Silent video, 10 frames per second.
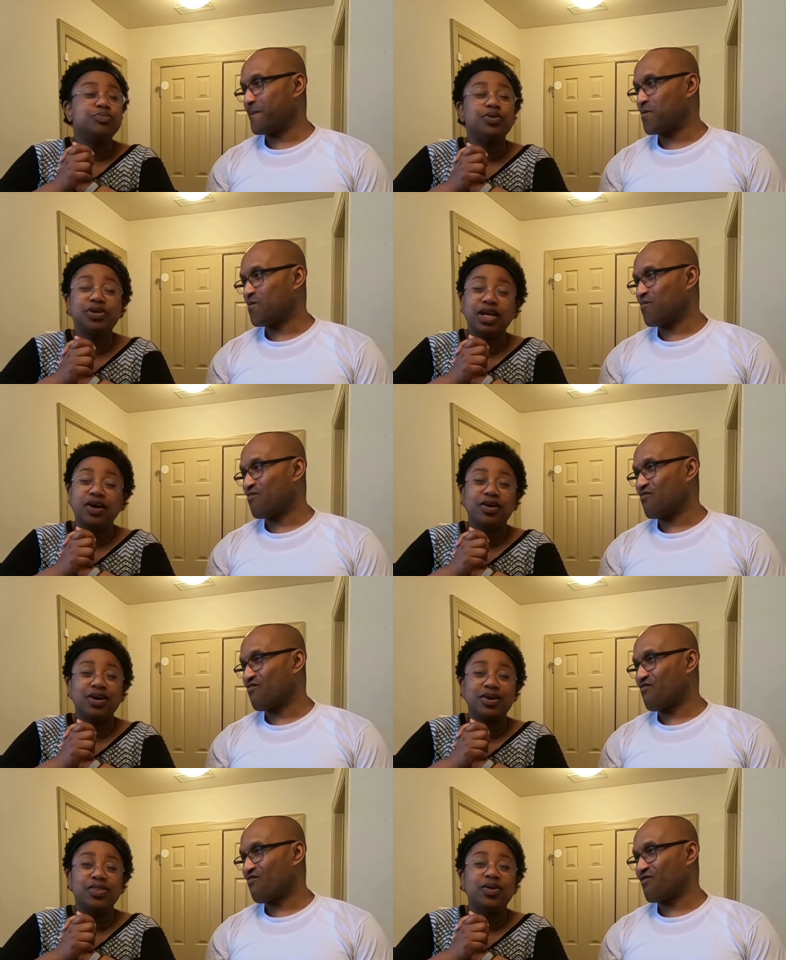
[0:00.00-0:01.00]
Speaker 1: support our
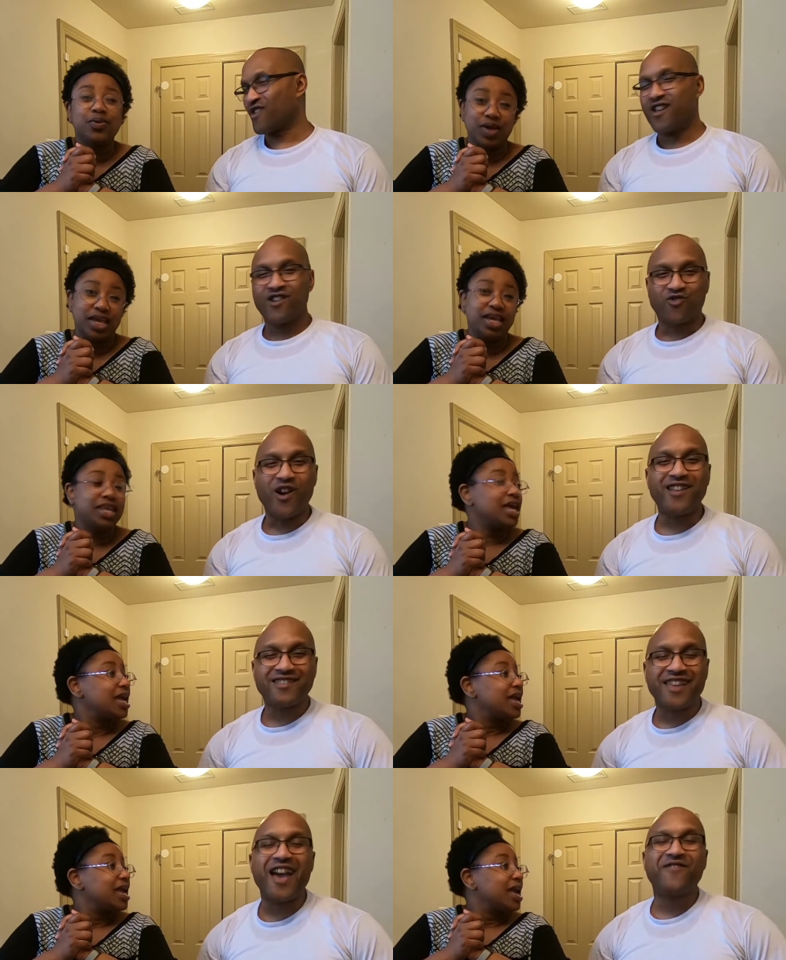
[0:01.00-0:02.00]
girl, the Queen.
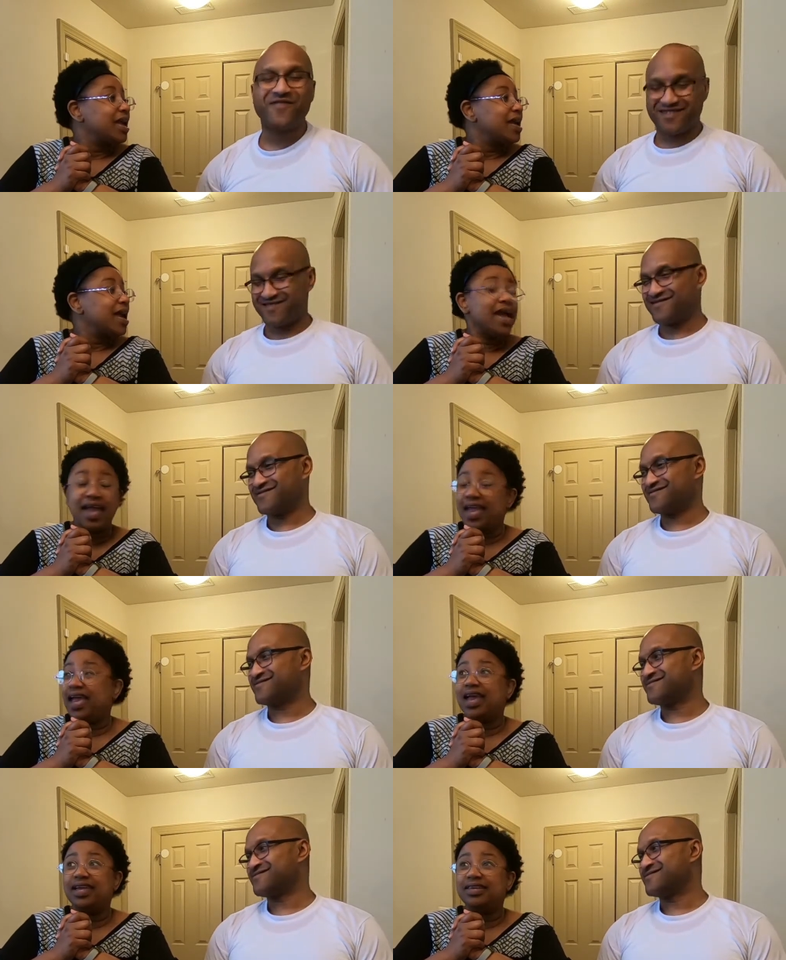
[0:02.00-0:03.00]
Queen Latifah.
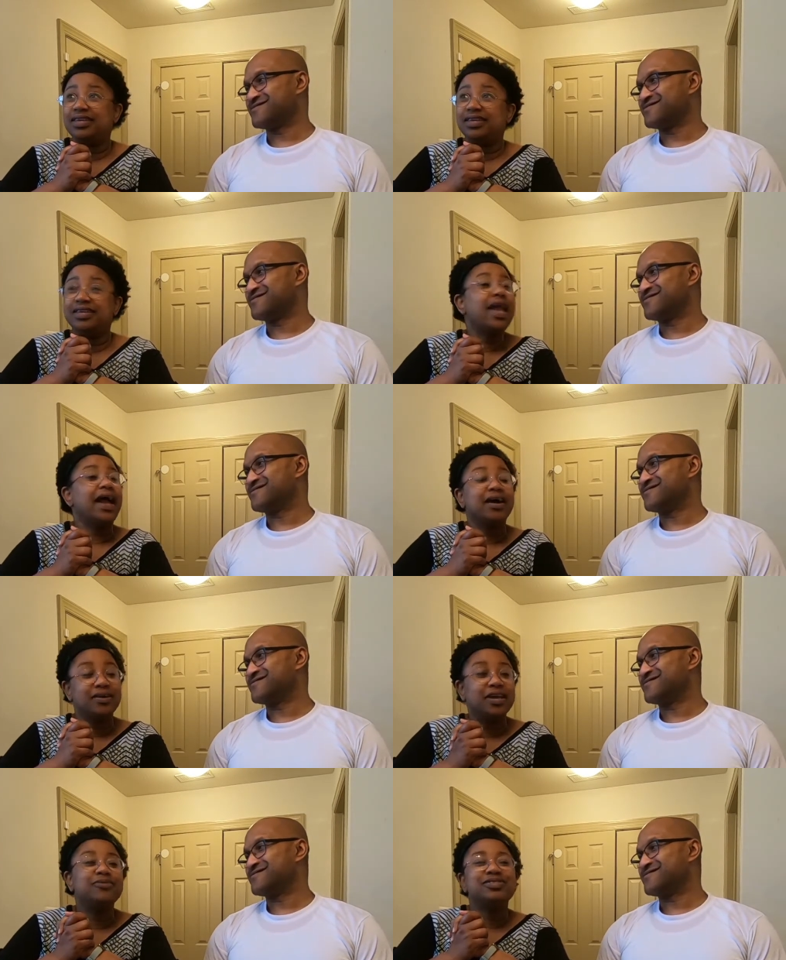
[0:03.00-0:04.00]
And
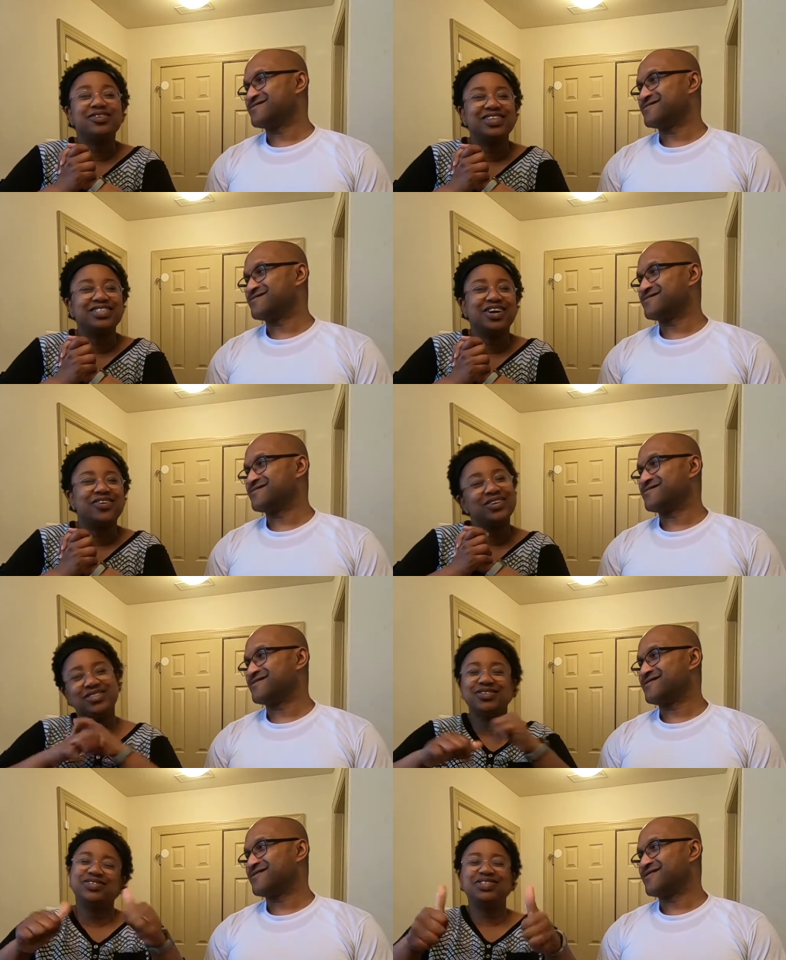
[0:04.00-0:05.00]
yeah, it was a great show.
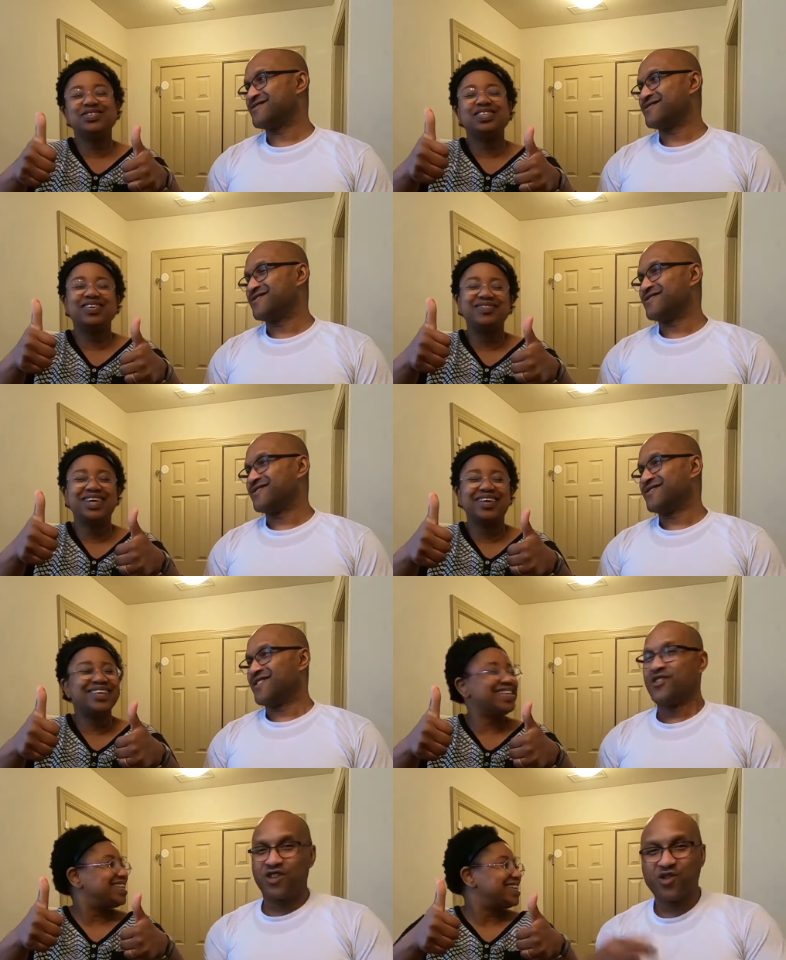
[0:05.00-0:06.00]
So two thumbs
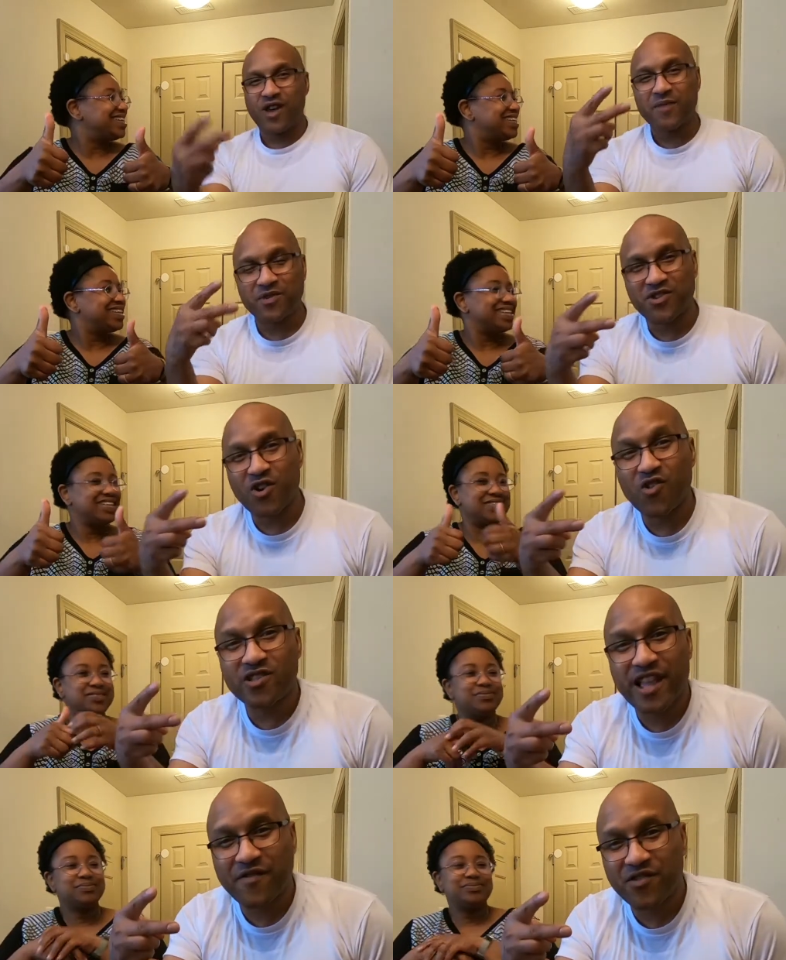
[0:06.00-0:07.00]
up.
Speaker 2: Two
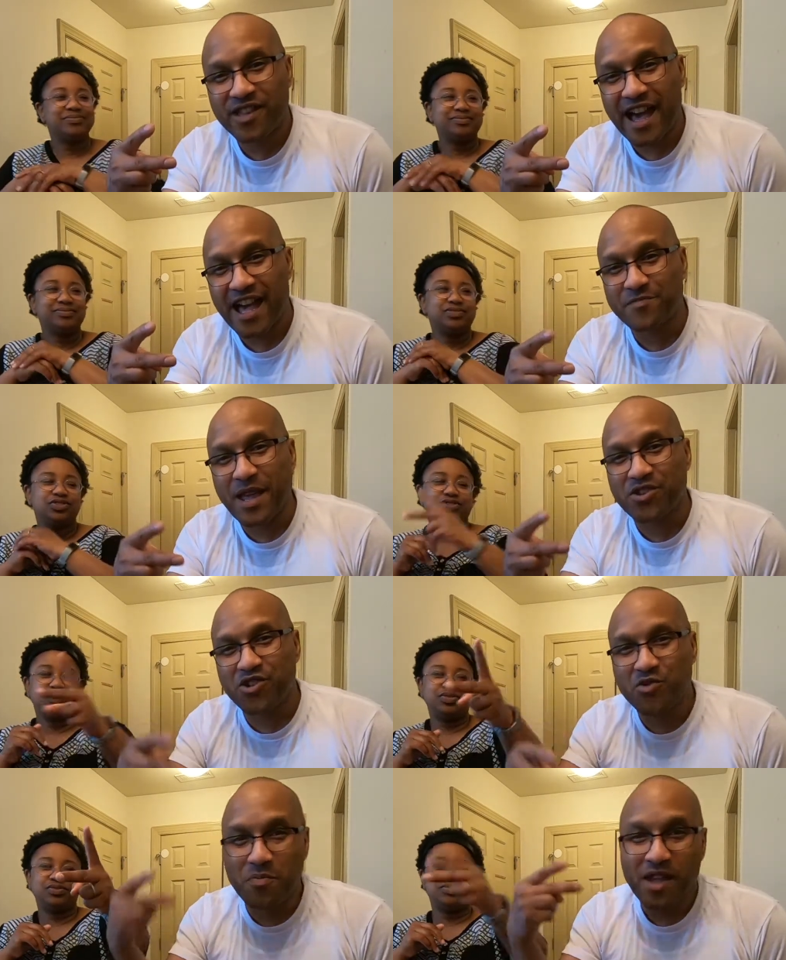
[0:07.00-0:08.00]
episodes left, you guys. Make
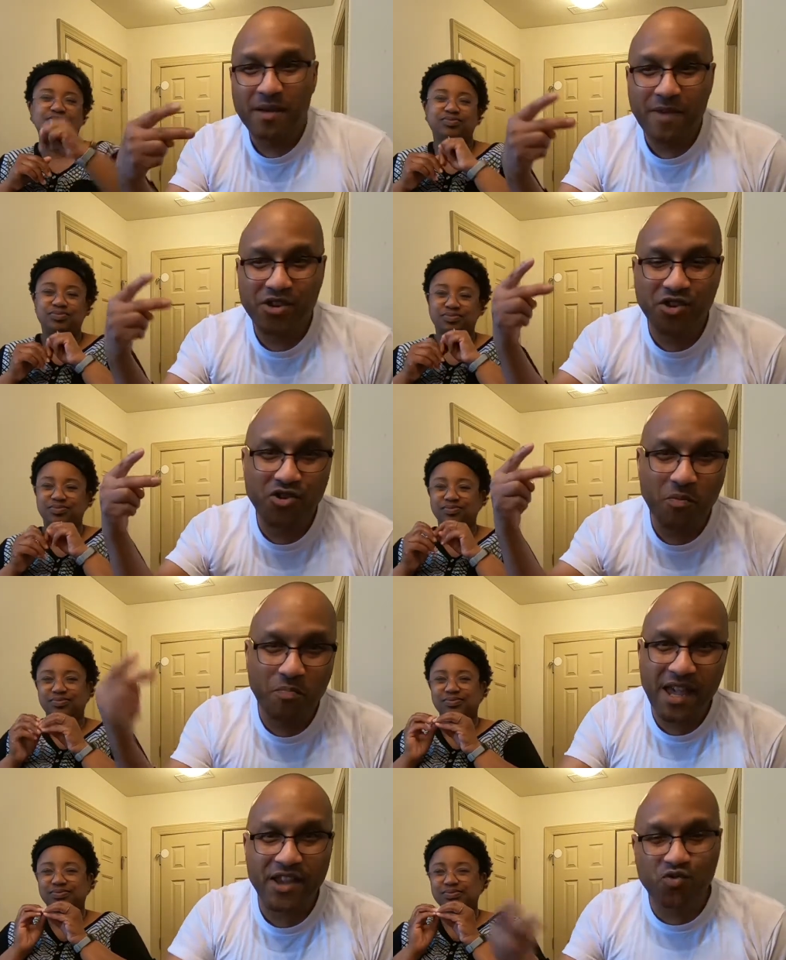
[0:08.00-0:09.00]
sure you make sure you
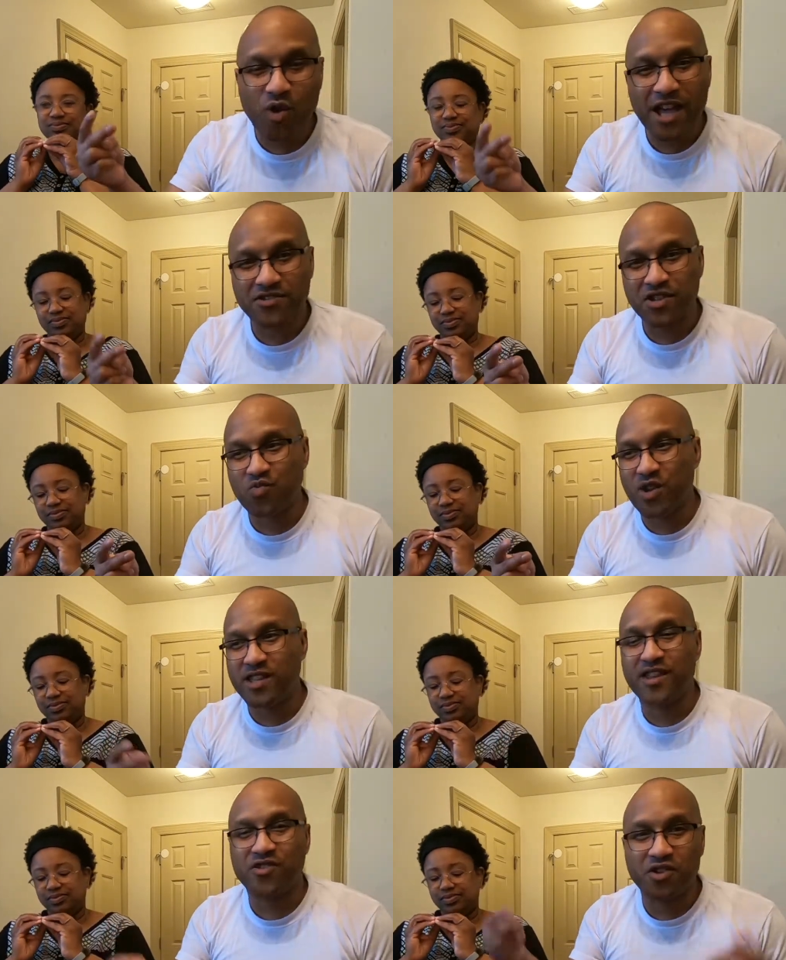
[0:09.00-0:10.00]
binge watch this
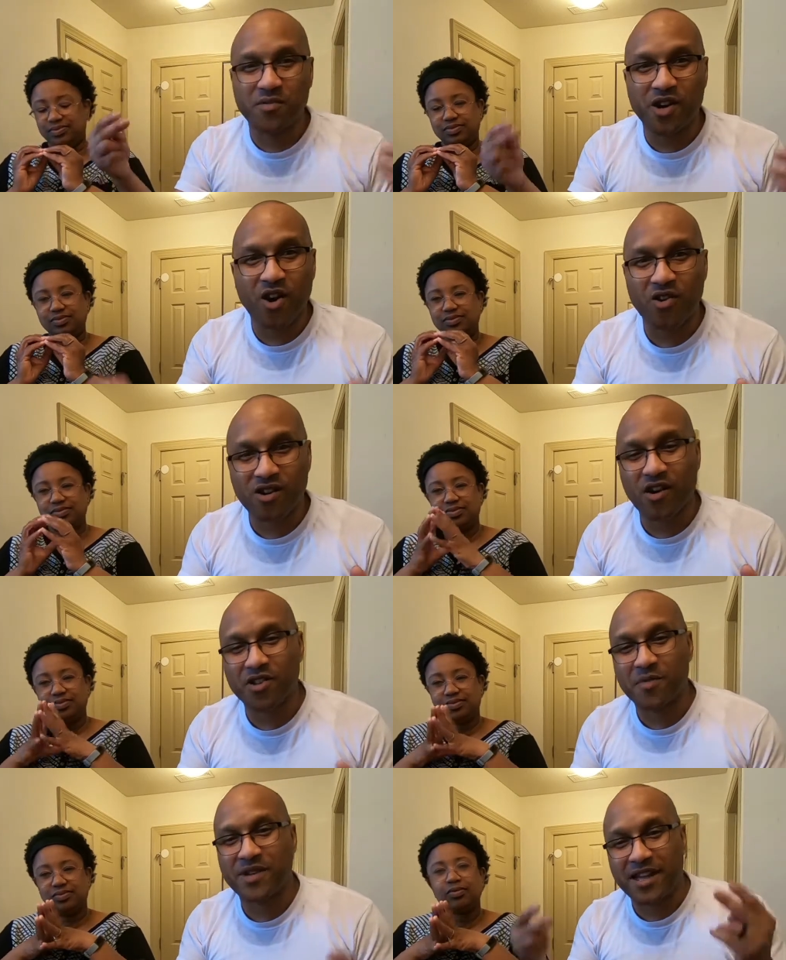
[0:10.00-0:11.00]
weekend so you'll be all
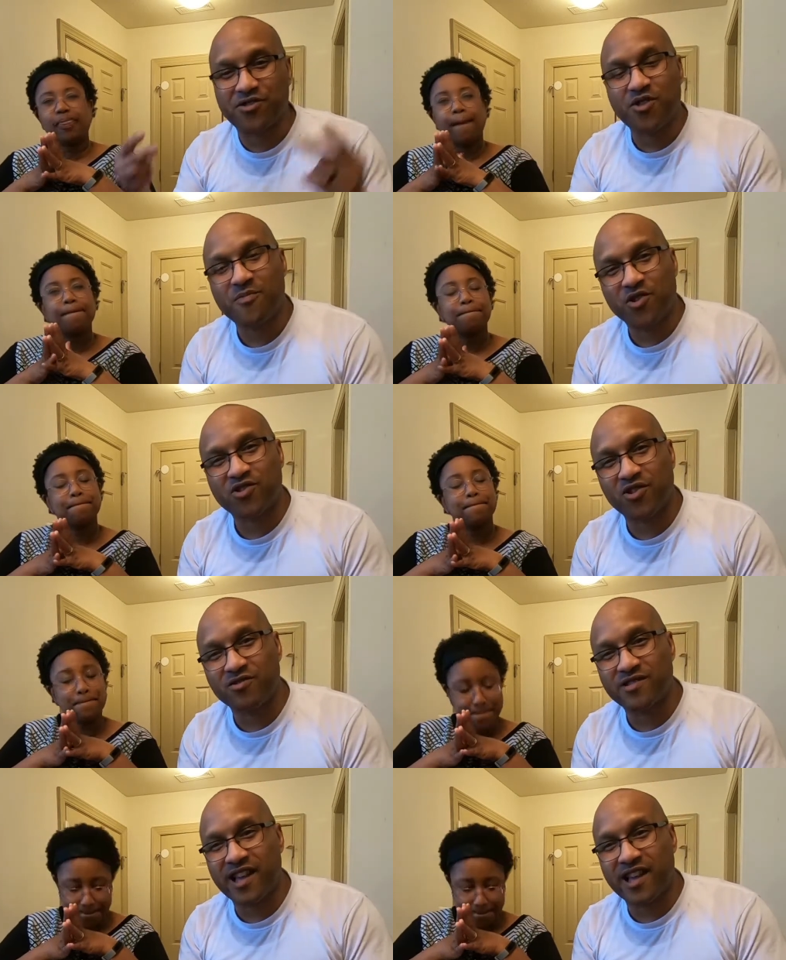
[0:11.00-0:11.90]
caught up. Got two more shows